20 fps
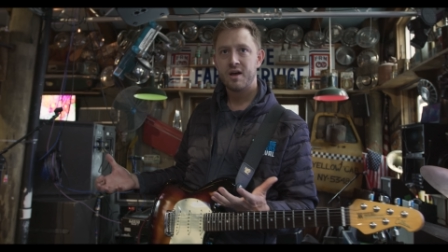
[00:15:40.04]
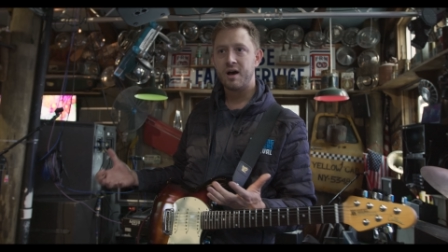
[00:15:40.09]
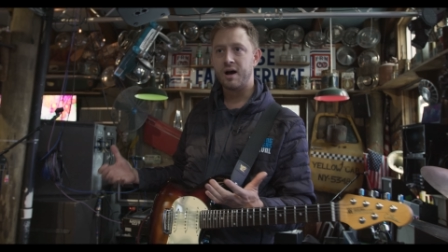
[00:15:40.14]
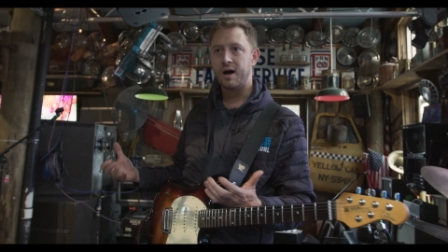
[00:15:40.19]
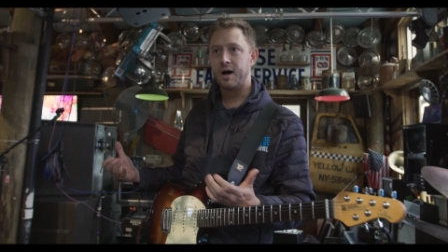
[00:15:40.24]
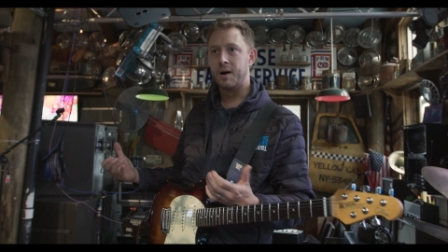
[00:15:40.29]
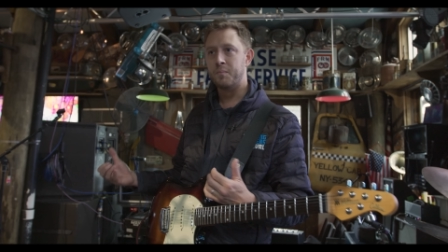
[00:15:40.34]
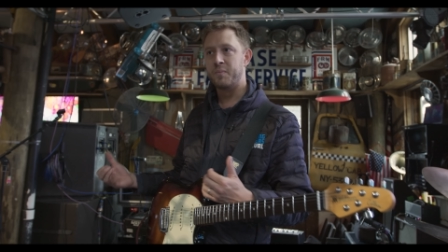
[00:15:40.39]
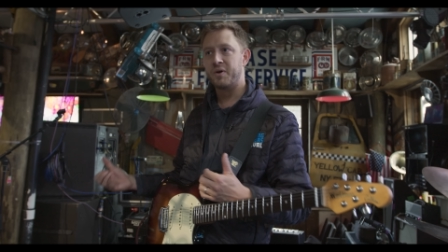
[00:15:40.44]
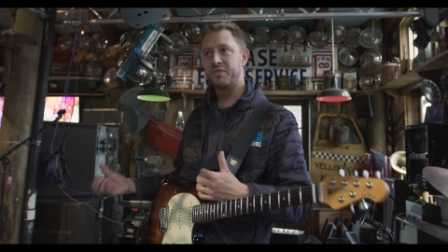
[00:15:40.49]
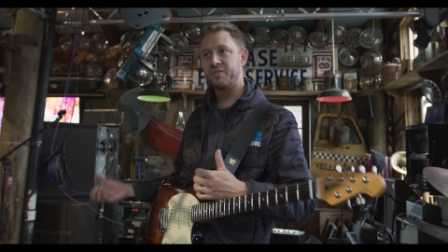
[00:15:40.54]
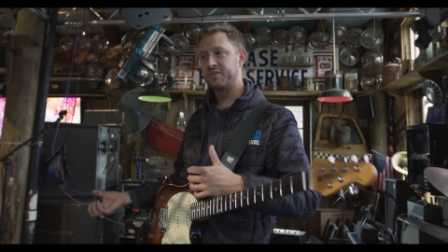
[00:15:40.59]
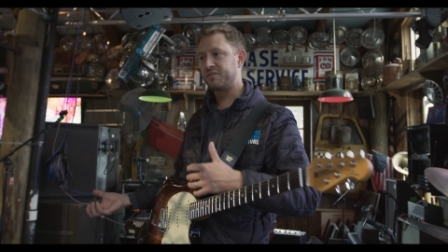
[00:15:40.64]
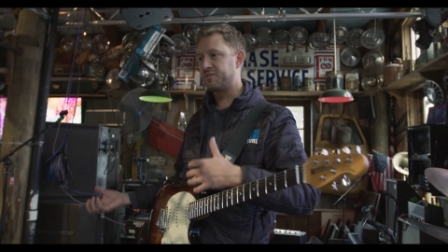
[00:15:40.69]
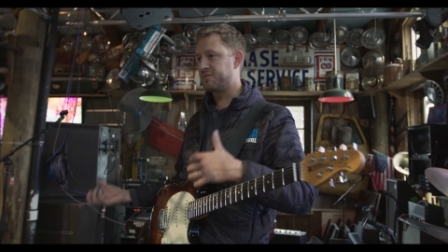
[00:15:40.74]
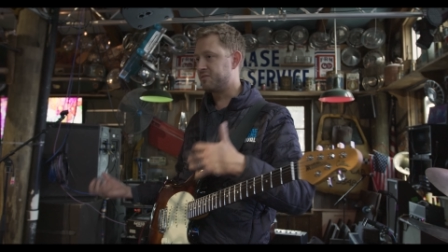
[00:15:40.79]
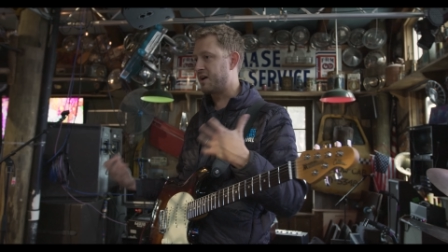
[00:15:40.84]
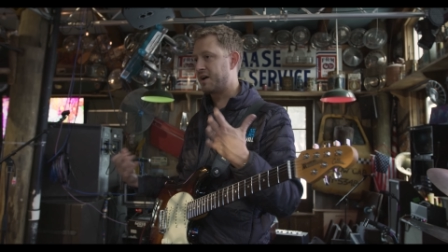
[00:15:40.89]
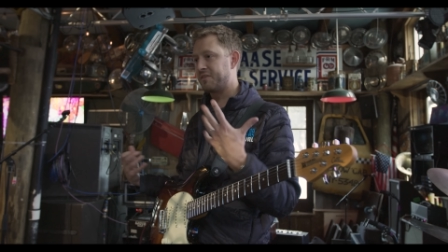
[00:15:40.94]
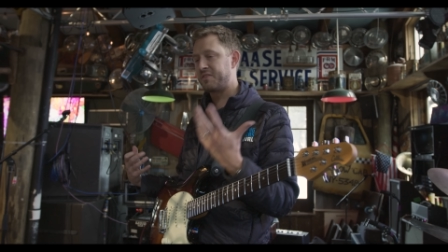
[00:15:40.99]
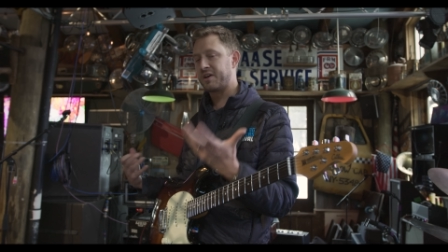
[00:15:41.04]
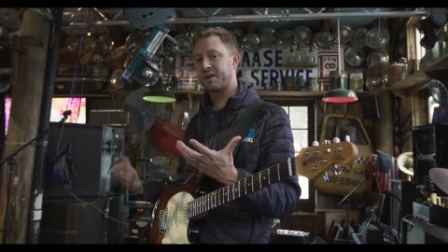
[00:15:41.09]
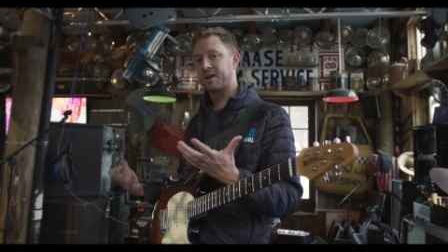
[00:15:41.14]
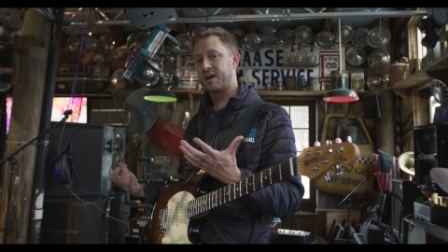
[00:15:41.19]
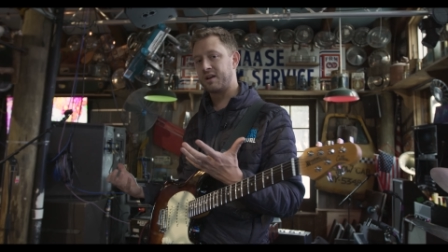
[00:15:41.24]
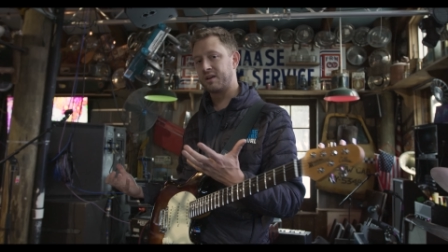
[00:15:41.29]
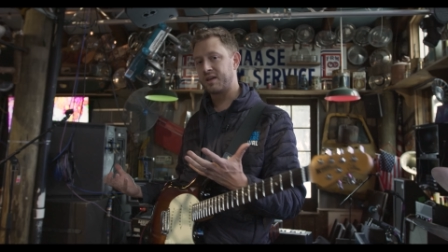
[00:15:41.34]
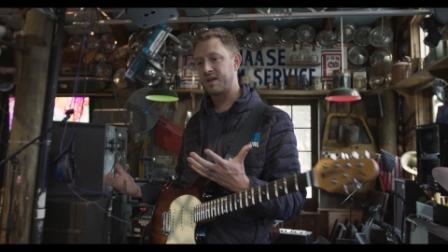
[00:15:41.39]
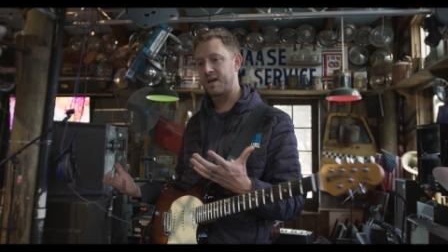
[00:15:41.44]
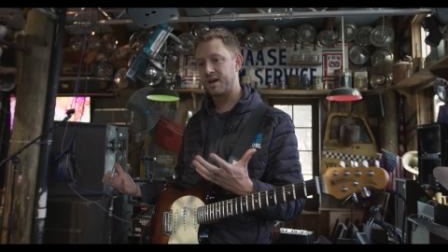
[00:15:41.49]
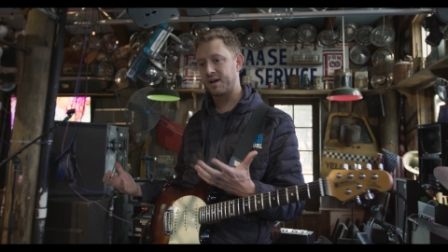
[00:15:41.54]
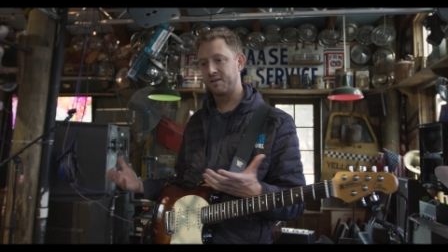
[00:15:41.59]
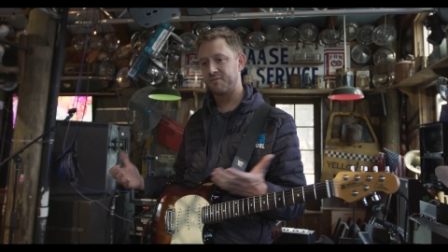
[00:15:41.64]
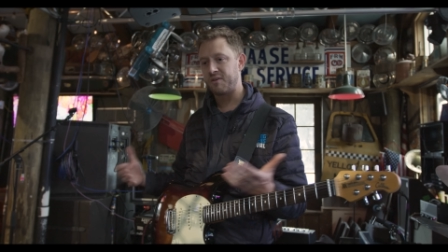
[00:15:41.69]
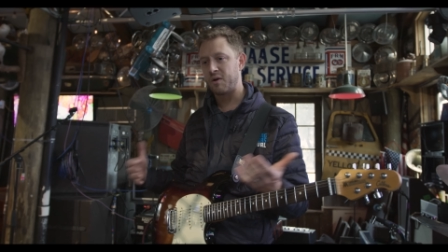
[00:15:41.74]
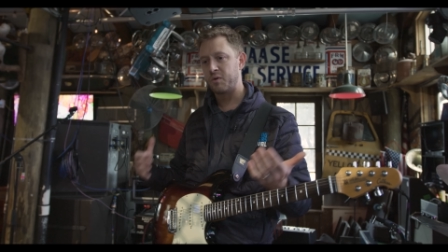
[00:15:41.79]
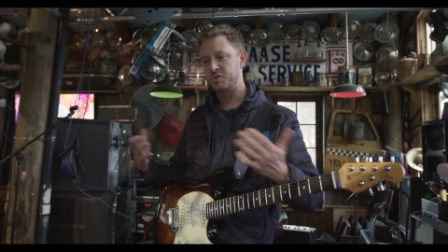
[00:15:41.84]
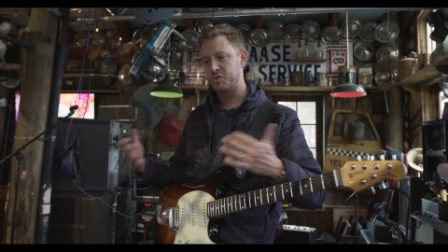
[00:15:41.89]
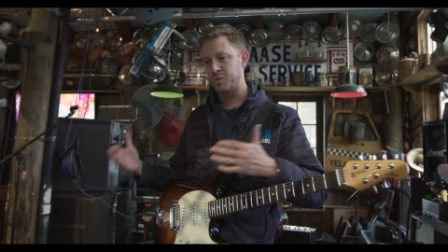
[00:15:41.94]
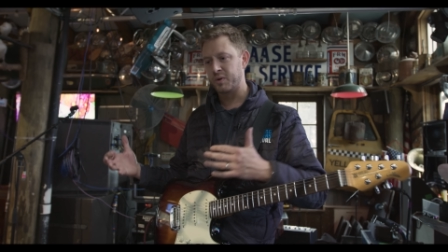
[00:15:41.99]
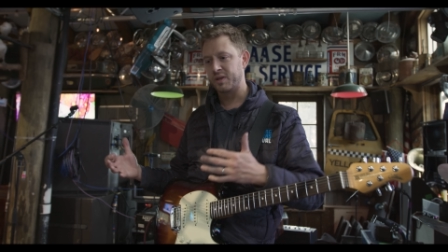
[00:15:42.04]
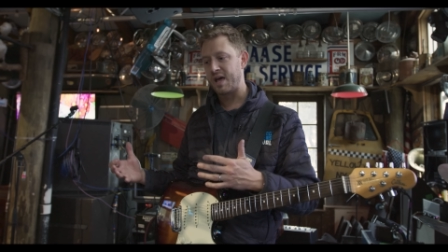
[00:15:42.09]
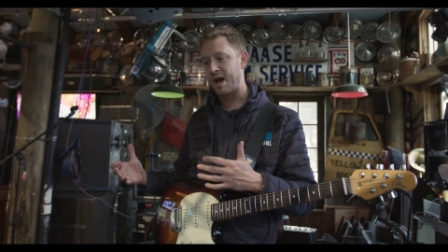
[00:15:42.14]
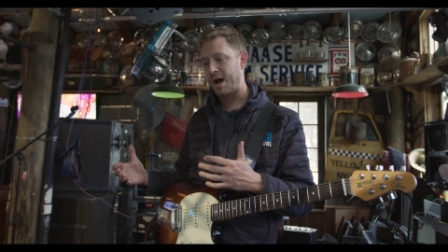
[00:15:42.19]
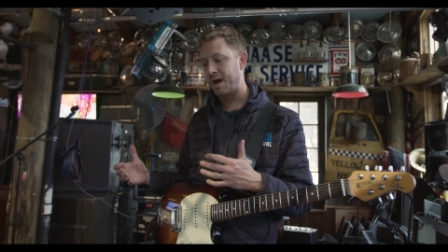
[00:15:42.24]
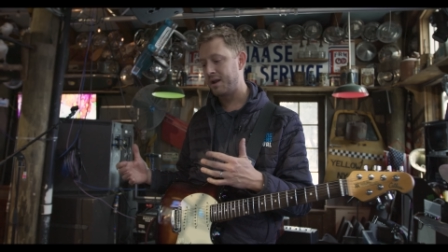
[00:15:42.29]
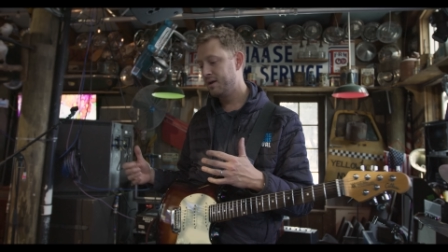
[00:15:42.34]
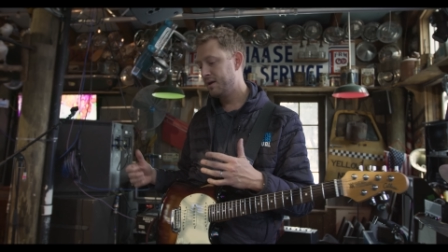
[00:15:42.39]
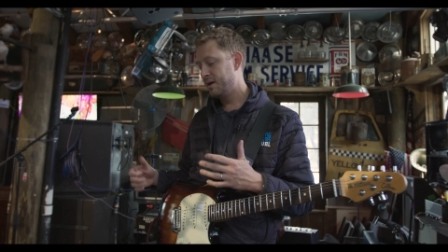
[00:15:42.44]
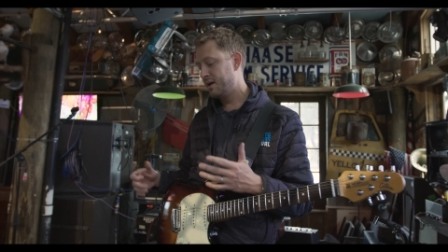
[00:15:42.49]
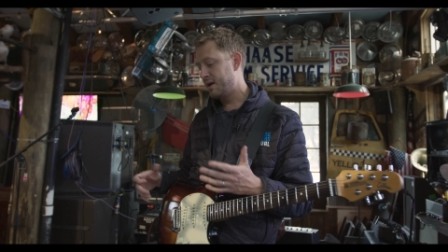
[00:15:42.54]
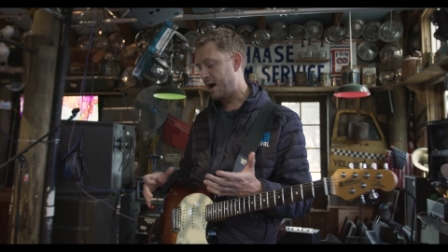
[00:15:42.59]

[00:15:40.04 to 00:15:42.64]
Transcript: um, but this is not that kind of gig. And if I were doing that,